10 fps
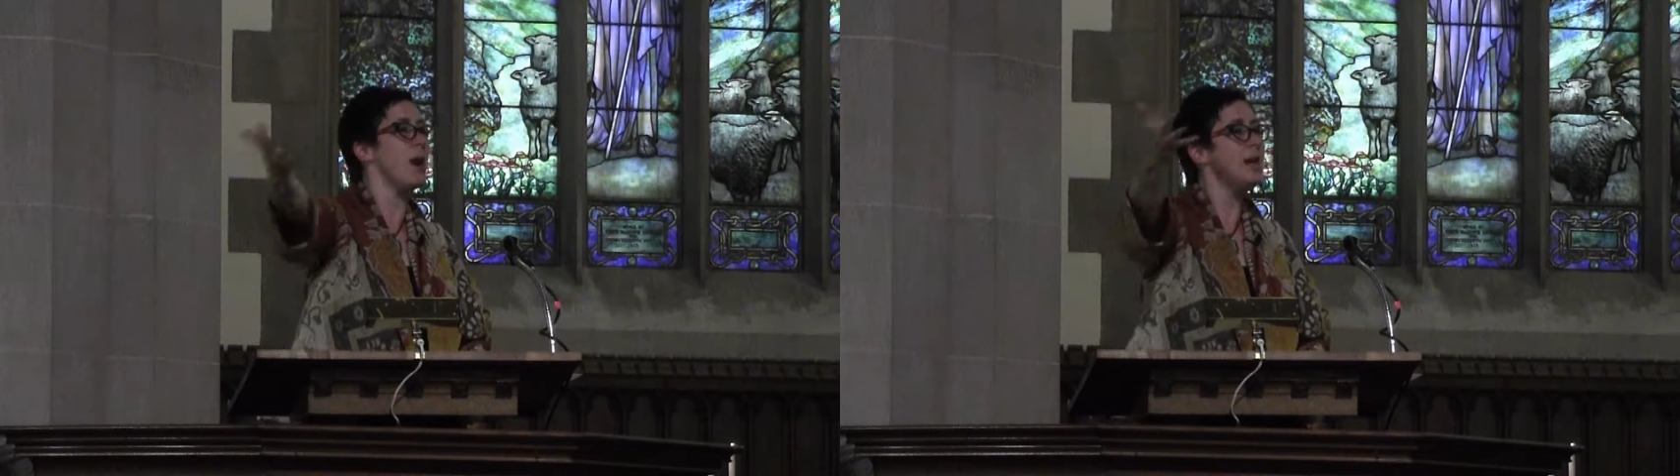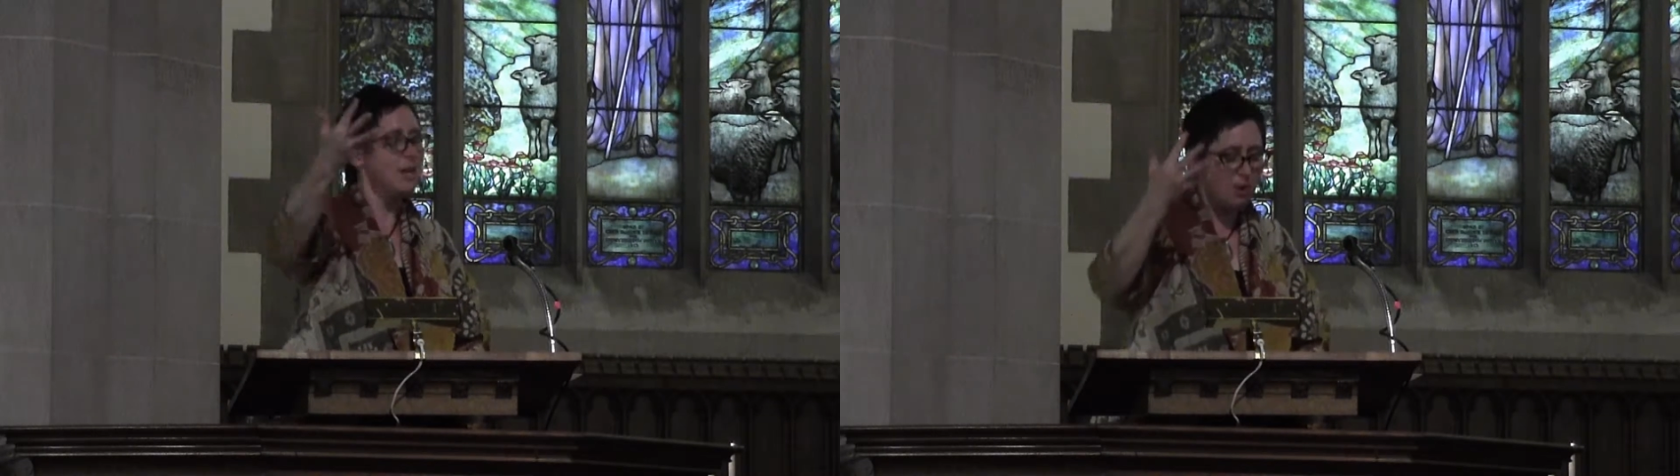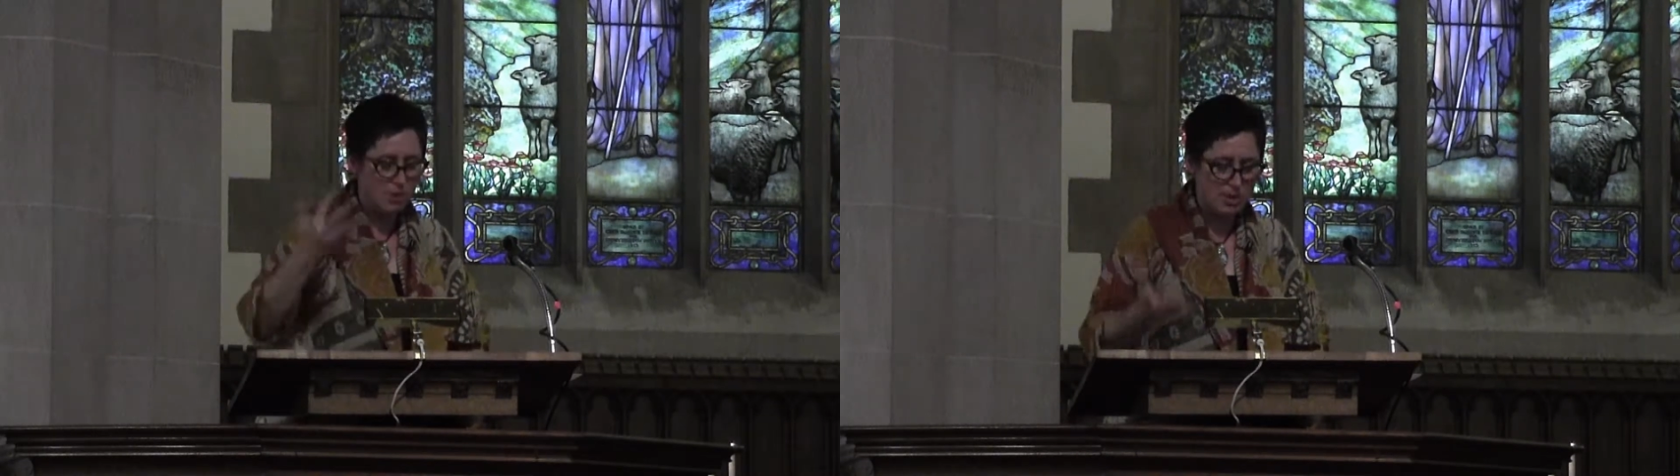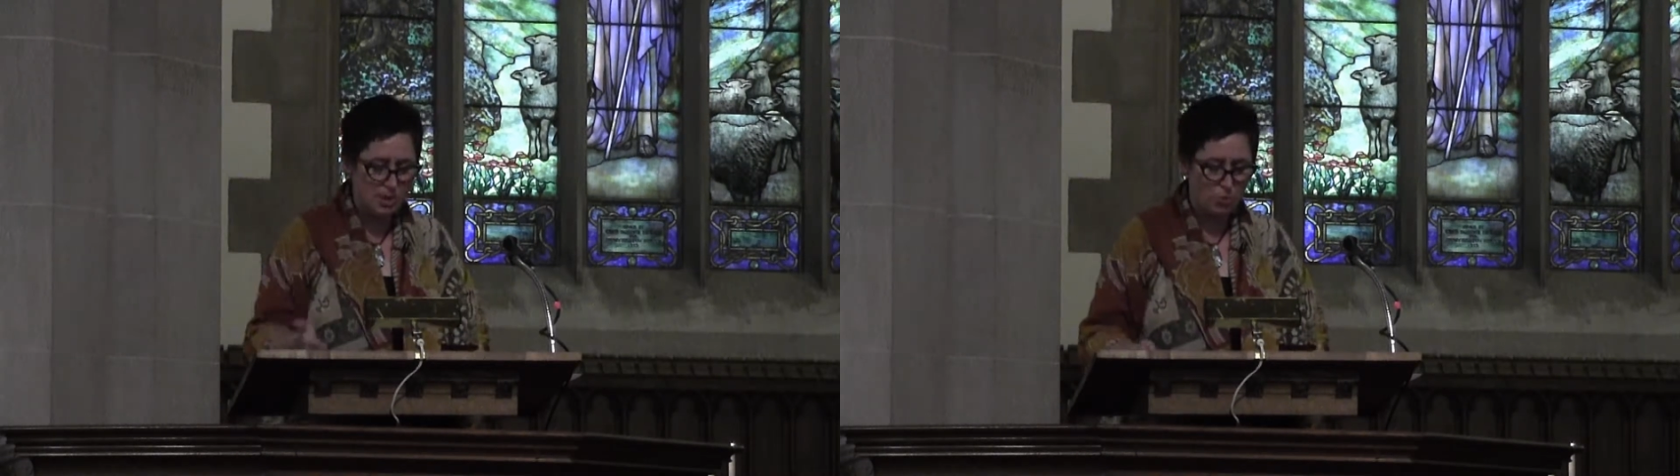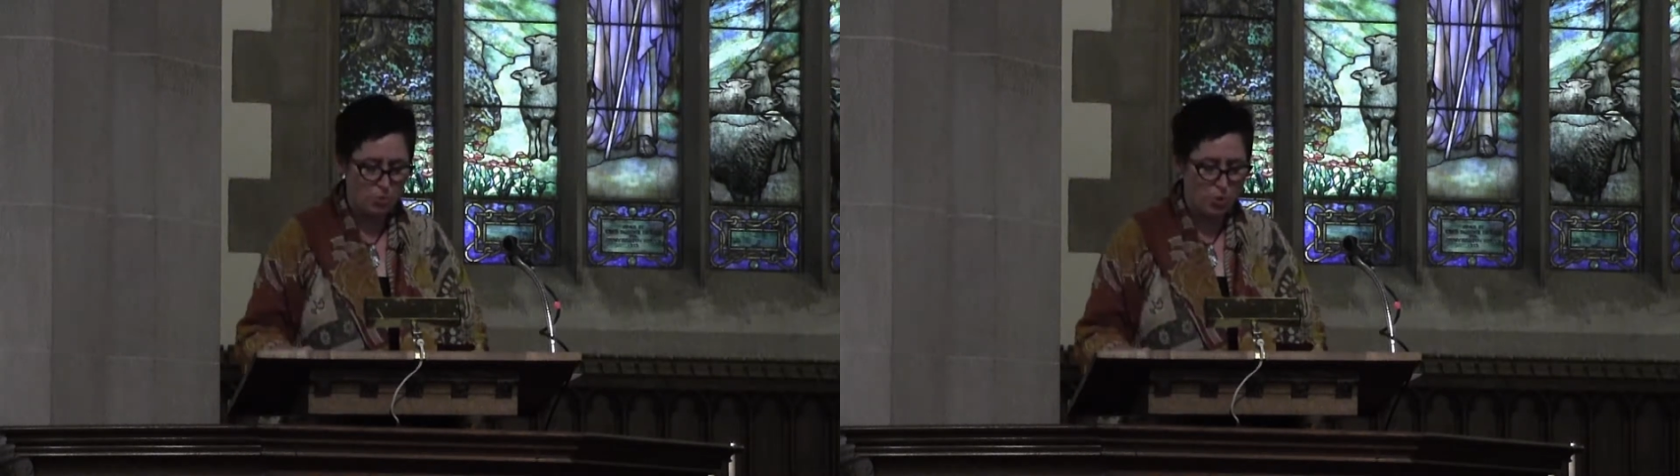right here in
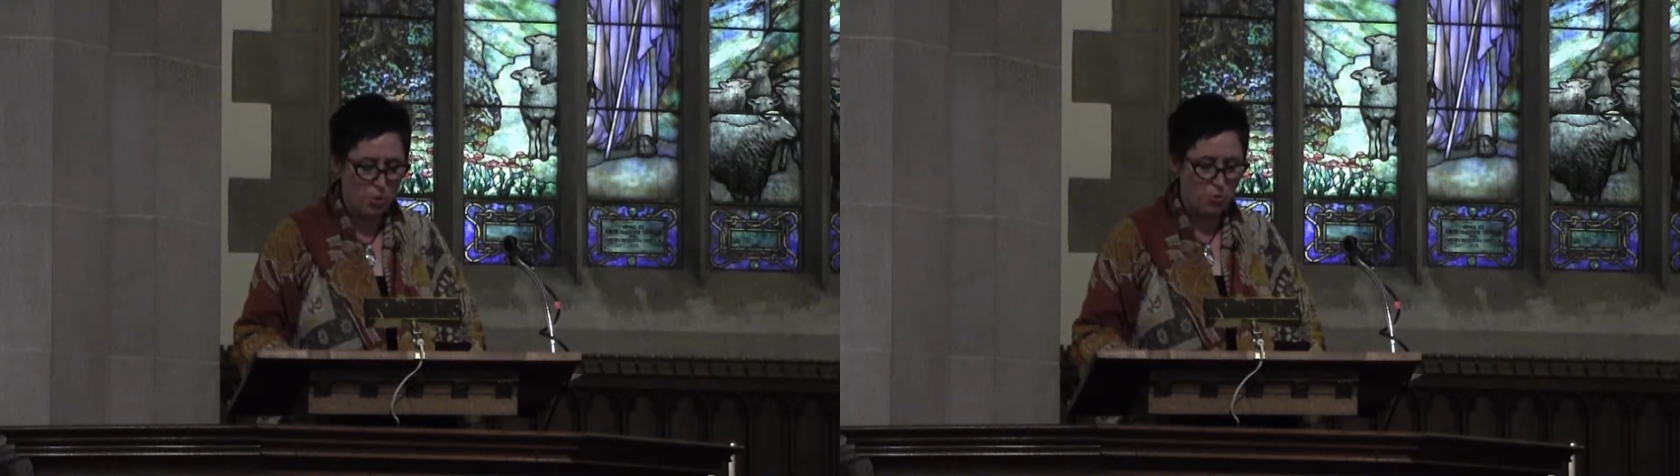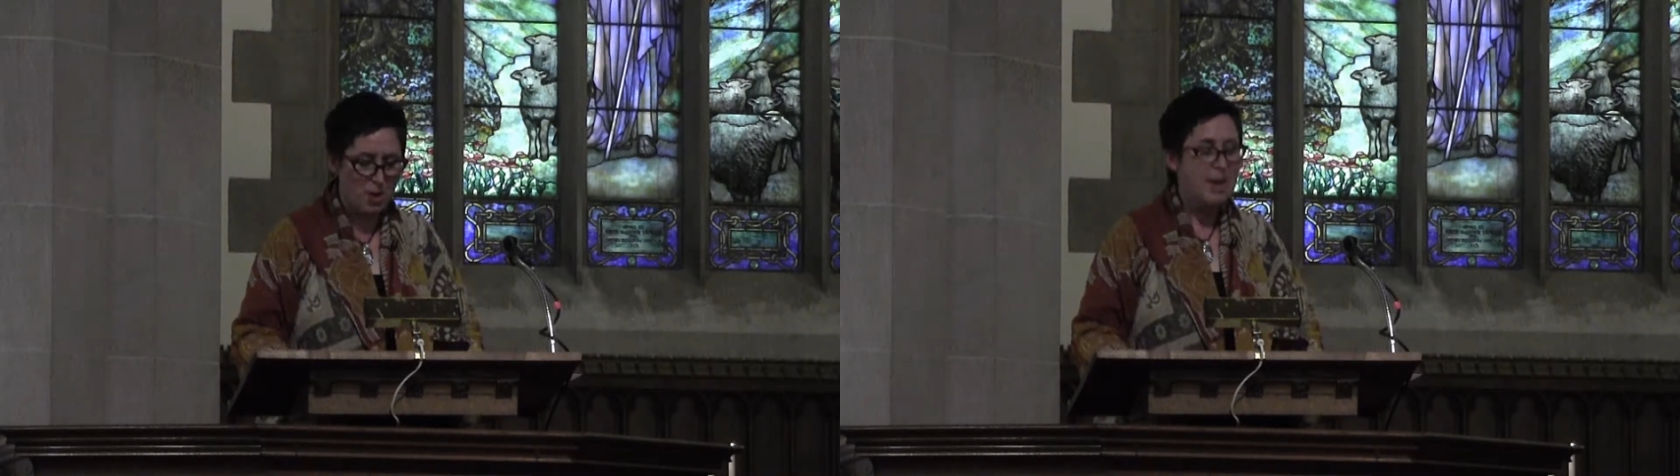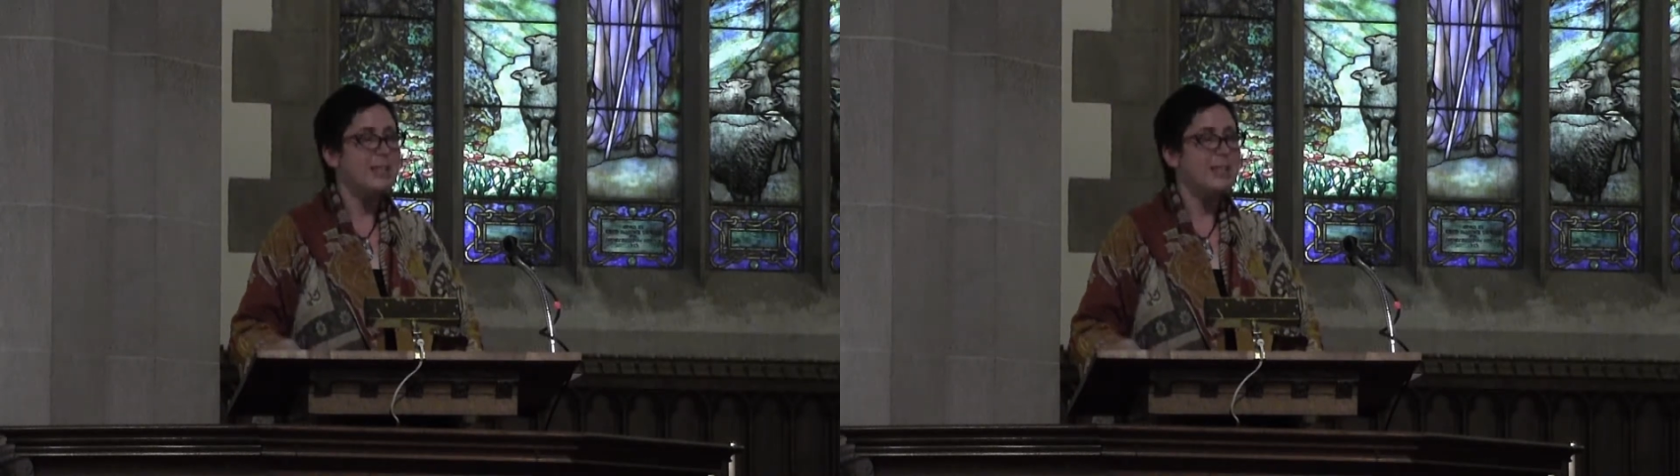this room